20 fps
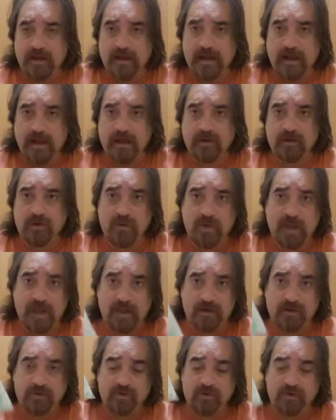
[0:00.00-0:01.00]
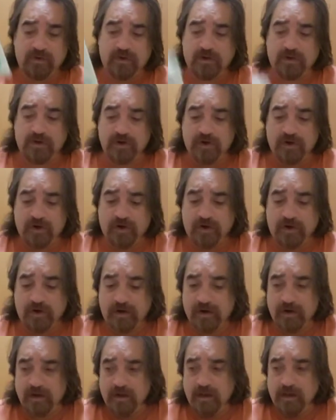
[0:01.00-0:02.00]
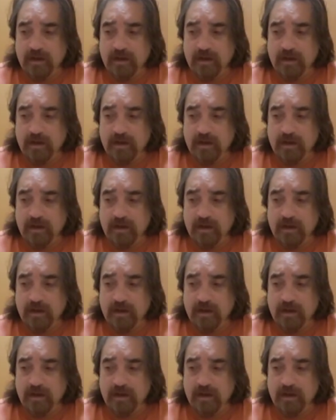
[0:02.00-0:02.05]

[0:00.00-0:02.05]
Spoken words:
how you handle your